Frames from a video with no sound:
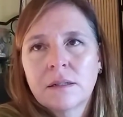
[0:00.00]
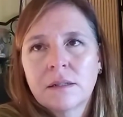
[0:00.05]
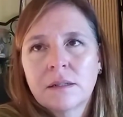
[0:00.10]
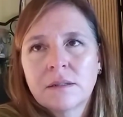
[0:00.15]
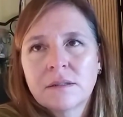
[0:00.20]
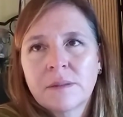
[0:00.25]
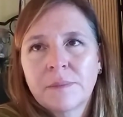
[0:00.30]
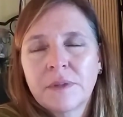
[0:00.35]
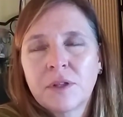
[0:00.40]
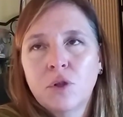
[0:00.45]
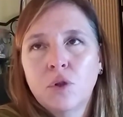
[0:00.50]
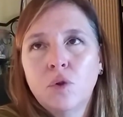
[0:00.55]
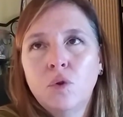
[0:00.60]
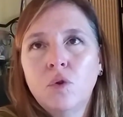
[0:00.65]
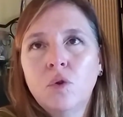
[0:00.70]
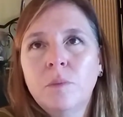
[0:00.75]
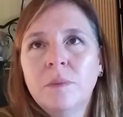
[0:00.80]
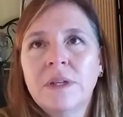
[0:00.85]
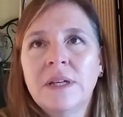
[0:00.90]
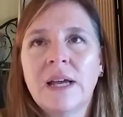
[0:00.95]
something
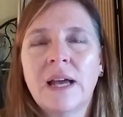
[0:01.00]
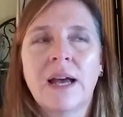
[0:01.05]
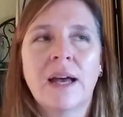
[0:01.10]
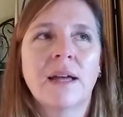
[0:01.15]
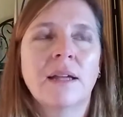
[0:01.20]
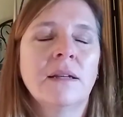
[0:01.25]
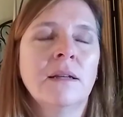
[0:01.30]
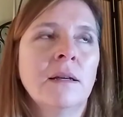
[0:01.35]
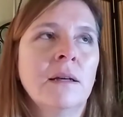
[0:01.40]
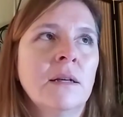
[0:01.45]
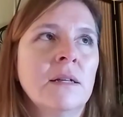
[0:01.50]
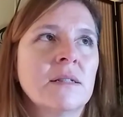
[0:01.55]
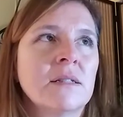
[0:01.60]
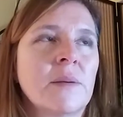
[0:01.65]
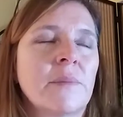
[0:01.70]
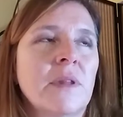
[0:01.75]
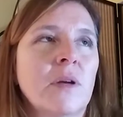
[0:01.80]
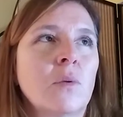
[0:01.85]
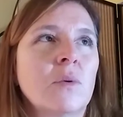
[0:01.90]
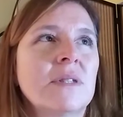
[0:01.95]
new began,
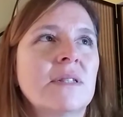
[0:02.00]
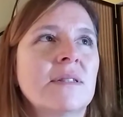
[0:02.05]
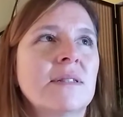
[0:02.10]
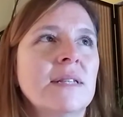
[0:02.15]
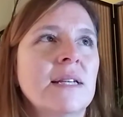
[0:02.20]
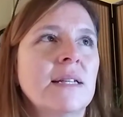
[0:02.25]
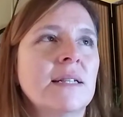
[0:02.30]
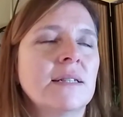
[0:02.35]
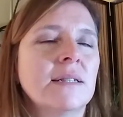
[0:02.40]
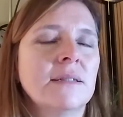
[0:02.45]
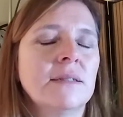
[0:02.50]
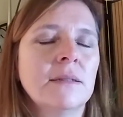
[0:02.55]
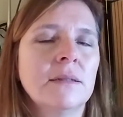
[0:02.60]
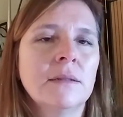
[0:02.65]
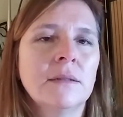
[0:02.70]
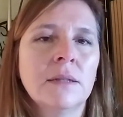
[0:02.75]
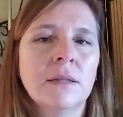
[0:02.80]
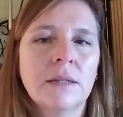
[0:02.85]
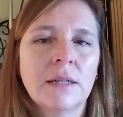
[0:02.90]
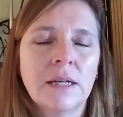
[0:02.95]
something was seeded
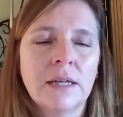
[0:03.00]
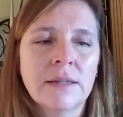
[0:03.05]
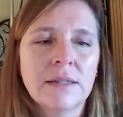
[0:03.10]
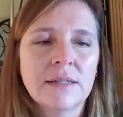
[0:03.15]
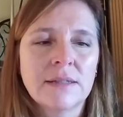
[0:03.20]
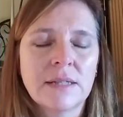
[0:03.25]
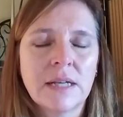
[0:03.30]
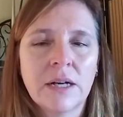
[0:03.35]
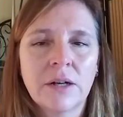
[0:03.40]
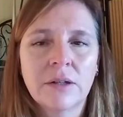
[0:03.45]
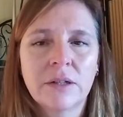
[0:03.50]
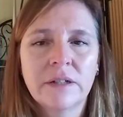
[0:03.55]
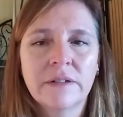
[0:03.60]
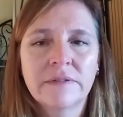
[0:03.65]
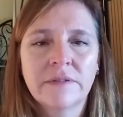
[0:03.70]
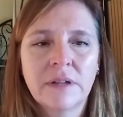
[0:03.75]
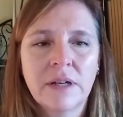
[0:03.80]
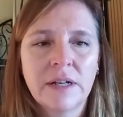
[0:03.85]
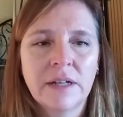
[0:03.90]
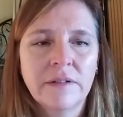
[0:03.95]
in this area of
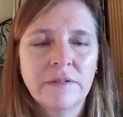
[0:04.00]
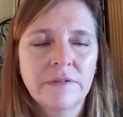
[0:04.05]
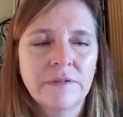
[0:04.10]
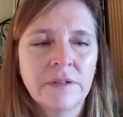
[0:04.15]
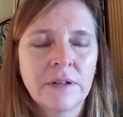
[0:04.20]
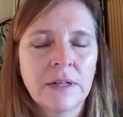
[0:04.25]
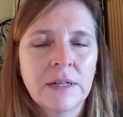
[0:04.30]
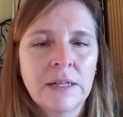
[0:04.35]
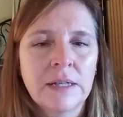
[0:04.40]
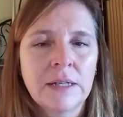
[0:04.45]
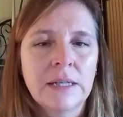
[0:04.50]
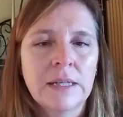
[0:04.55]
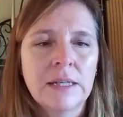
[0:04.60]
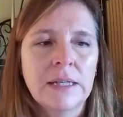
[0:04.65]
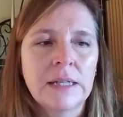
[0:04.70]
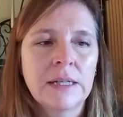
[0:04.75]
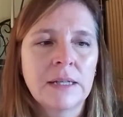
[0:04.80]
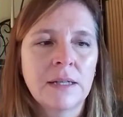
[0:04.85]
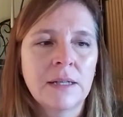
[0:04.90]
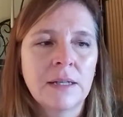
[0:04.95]
life
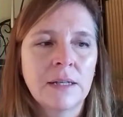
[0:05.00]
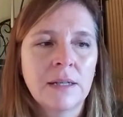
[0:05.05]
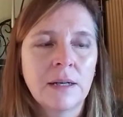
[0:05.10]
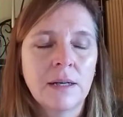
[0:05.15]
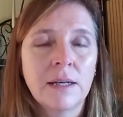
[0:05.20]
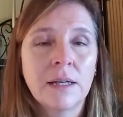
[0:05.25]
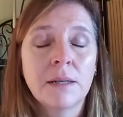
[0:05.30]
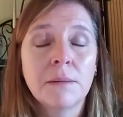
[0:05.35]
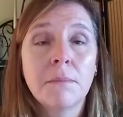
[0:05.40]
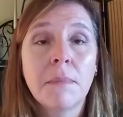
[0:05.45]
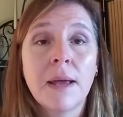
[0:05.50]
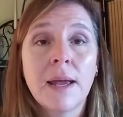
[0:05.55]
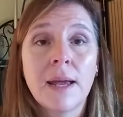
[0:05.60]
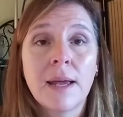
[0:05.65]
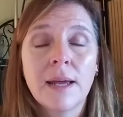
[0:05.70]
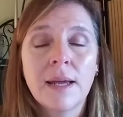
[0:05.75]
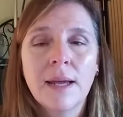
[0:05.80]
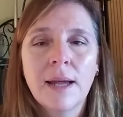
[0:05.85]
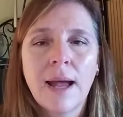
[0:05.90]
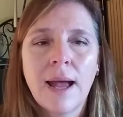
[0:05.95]
in in
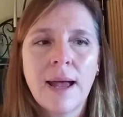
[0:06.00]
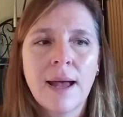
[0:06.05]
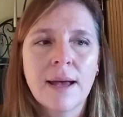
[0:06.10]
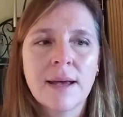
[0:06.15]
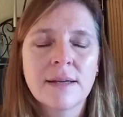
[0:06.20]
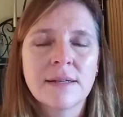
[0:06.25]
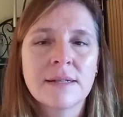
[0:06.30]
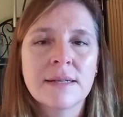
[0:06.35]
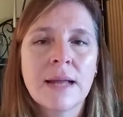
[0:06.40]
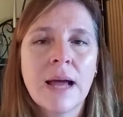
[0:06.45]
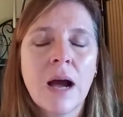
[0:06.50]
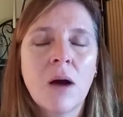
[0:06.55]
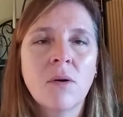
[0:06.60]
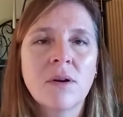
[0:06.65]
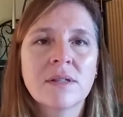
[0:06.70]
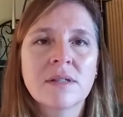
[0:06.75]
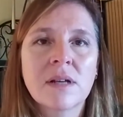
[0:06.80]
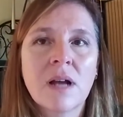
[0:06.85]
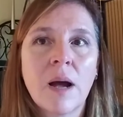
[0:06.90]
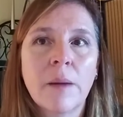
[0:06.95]
May, and now
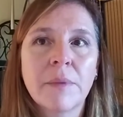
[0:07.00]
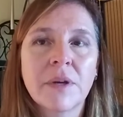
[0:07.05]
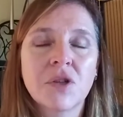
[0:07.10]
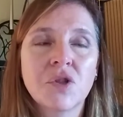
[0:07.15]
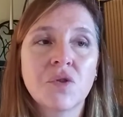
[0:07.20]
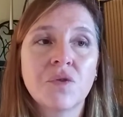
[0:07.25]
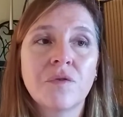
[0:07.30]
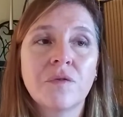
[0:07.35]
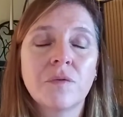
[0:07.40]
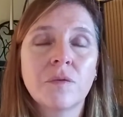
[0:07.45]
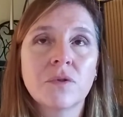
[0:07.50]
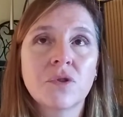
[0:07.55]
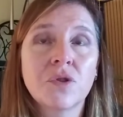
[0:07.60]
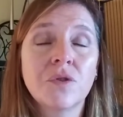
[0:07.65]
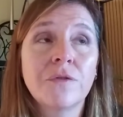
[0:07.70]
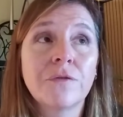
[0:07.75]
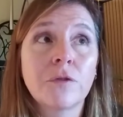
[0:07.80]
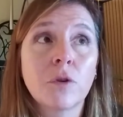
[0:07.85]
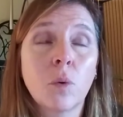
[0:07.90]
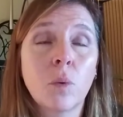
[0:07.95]
it's coming to to
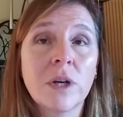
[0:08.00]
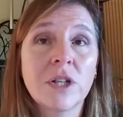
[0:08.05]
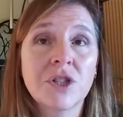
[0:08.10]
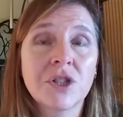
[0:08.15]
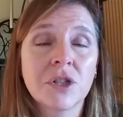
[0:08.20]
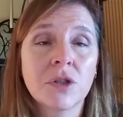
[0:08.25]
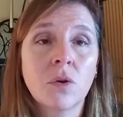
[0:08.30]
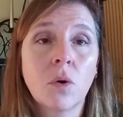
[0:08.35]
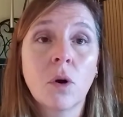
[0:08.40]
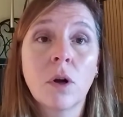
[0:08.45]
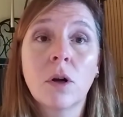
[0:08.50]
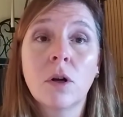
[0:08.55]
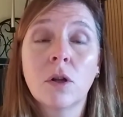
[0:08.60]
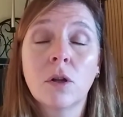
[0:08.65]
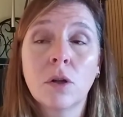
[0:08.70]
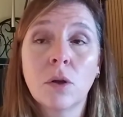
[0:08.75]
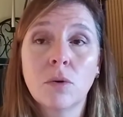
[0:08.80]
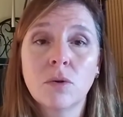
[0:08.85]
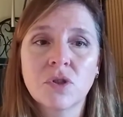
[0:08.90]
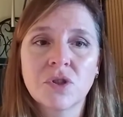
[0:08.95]
fruition or
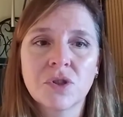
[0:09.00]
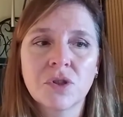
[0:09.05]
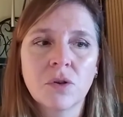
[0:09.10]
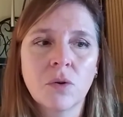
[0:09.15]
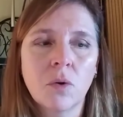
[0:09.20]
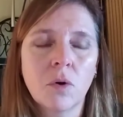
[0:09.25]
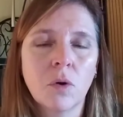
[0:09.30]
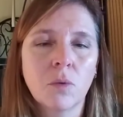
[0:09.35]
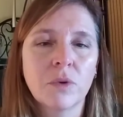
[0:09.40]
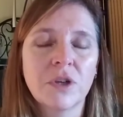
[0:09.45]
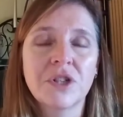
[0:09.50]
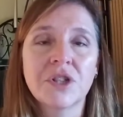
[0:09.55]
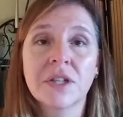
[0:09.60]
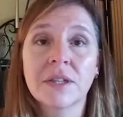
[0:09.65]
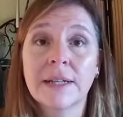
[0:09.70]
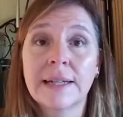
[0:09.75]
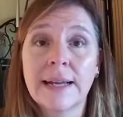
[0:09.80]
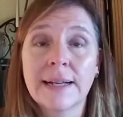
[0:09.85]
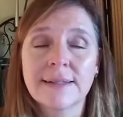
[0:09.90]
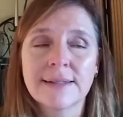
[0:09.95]
closure or reaching
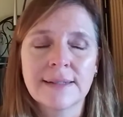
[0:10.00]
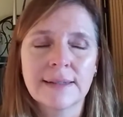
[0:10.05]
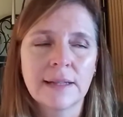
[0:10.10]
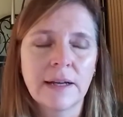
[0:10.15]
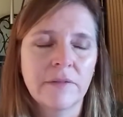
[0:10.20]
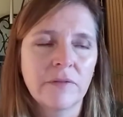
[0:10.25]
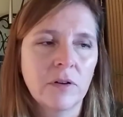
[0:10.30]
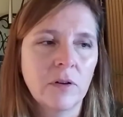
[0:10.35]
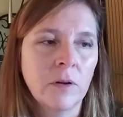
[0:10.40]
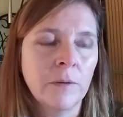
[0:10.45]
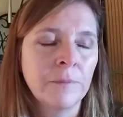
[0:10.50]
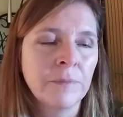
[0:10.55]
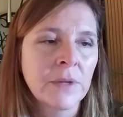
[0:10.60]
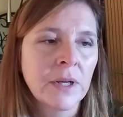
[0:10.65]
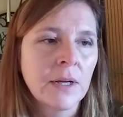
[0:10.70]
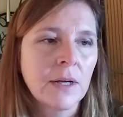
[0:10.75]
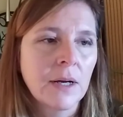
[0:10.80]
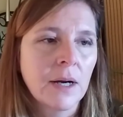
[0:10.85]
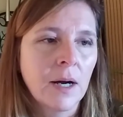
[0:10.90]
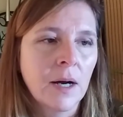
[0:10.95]
the next level,
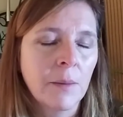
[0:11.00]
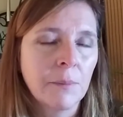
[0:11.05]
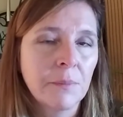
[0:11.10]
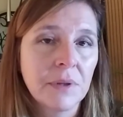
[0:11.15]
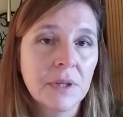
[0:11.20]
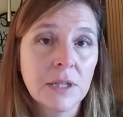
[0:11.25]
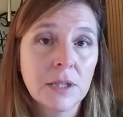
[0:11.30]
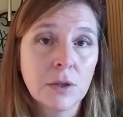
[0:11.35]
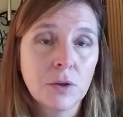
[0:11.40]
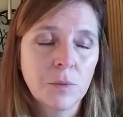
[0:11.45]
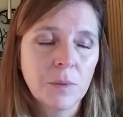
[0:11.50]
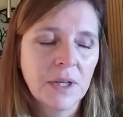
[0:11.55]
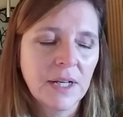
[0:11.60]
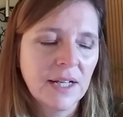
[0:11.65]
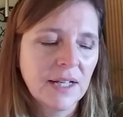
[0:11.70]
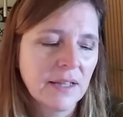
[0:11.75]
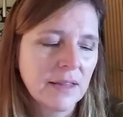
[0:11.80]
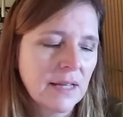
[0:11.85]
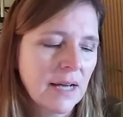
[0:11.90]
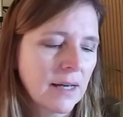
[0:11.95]
um, being
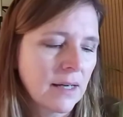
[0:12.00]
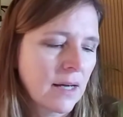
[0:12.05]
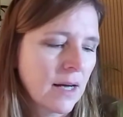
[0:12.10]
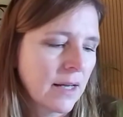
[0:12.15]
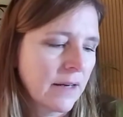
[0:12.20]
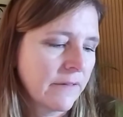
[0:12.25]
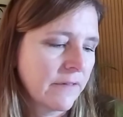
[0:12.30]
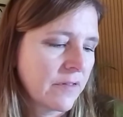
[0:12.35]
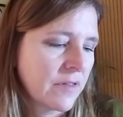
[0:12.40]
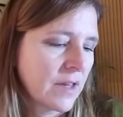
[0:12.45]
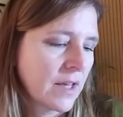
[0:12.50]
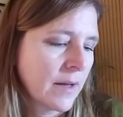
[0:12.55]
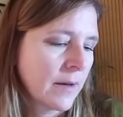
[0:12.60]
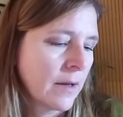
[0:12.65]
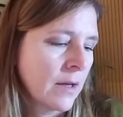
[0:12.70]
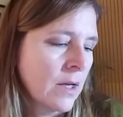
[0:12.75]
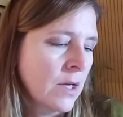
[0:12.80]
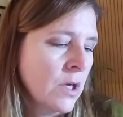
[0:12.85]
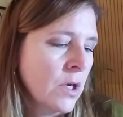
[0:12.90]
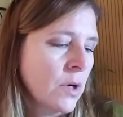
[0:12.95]
illuminated, that kind of thing,
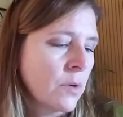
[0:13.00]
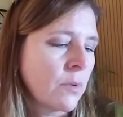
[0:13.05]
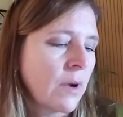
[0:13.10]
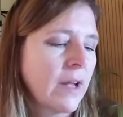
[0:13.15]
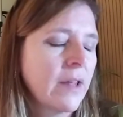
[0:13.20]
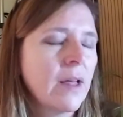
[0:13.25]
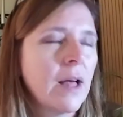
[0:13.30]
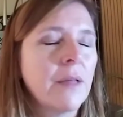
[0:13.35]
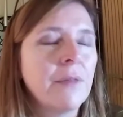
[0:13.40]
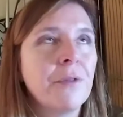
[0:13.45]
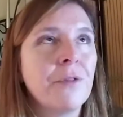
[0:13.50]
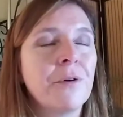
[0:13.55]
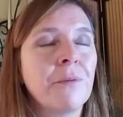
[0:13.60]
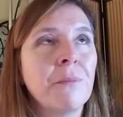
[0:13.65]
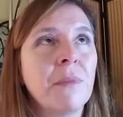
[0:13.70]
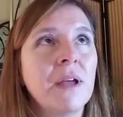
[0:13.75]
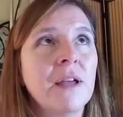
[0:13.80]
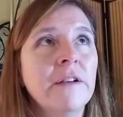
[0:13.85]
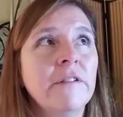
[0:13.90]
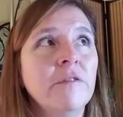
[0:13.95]
right? And there
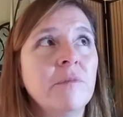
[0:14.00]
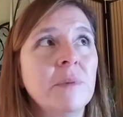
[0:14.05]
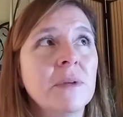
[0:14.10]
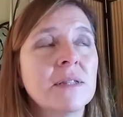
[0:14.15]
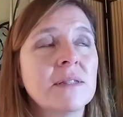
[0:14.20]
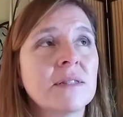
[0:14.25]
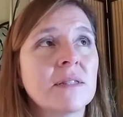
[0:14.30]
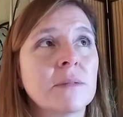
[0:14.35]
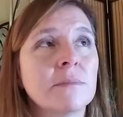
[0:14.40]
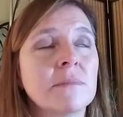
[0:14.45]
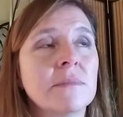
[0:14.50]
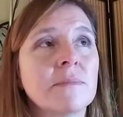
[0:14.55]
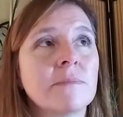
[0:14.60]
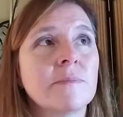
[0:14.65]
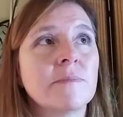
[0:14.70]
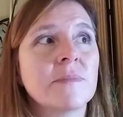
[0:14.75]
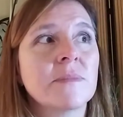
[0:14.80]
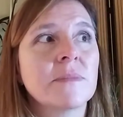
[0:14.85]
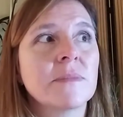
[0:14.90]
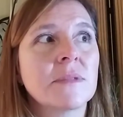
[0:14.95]
may have been some
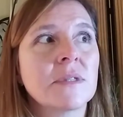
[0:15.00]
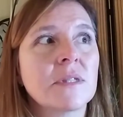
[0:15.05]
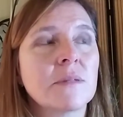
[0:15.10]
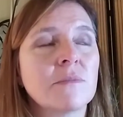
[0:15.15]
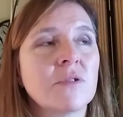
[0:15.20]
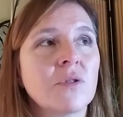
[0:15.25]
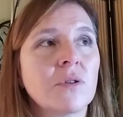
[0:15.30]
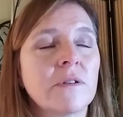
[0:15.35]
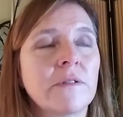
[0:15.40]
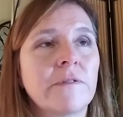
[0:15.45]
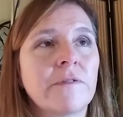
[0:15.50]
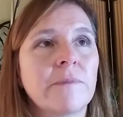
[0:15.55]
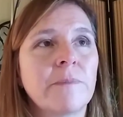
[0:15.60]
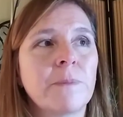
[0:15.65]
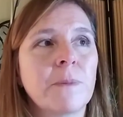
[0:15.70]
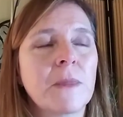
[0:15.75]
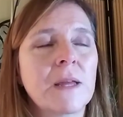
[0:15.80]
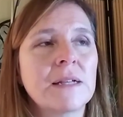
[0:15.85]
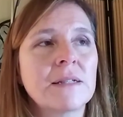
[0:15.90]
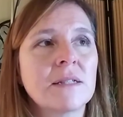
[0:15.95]
some sort of
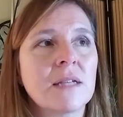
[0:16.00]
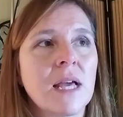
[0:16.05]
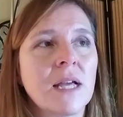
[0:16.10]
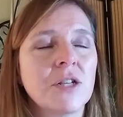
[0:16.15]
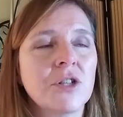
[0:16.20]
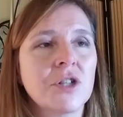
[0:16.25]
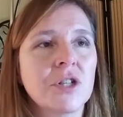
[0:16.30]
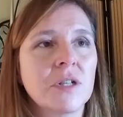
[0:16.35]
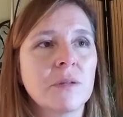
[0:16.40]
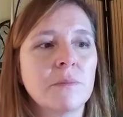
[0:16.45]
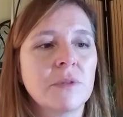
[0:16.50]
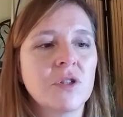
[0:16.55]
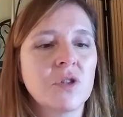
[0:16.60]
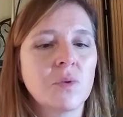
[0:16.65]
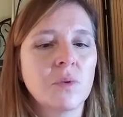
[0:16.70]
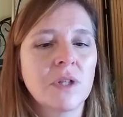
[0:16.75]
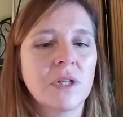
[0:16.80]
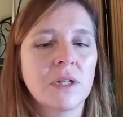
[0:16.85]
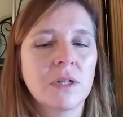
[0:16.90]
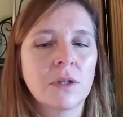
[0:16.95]
tension
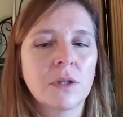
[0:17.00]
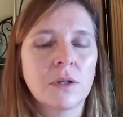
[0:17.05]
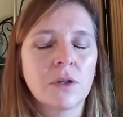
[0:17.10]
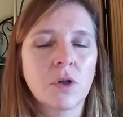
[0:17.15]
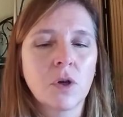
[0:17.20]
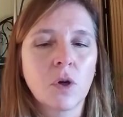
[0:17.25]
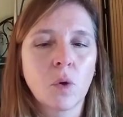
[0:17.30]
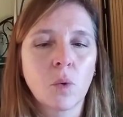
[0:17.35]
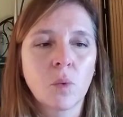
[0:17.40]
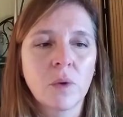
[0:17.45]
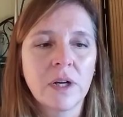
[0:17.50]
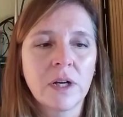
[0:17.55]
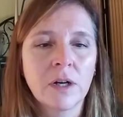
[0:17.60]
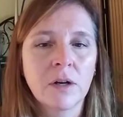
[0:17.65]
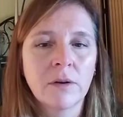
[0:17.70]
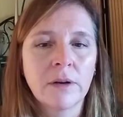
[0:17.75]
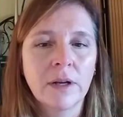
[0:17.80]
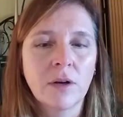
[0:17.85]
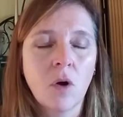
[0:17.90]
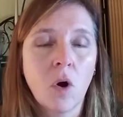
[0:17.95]
between
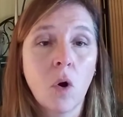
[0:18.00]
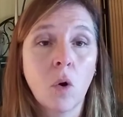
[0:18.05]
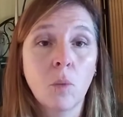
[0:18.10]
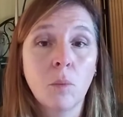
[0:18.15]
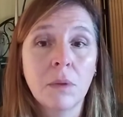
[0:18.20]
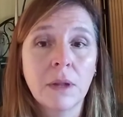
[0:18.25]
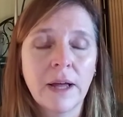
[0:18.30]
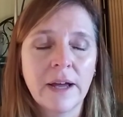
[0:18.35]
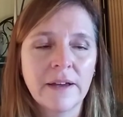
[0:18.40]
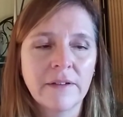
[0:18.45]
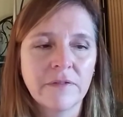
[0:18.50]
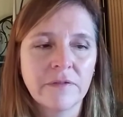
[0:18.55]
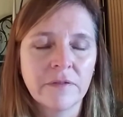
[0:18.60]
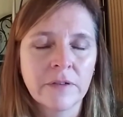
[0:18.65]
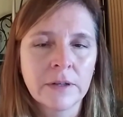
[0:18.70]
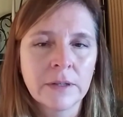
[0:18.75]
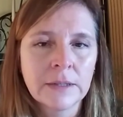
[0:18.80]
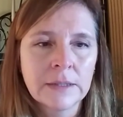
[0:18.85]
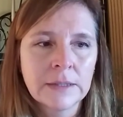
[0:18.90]
career and home life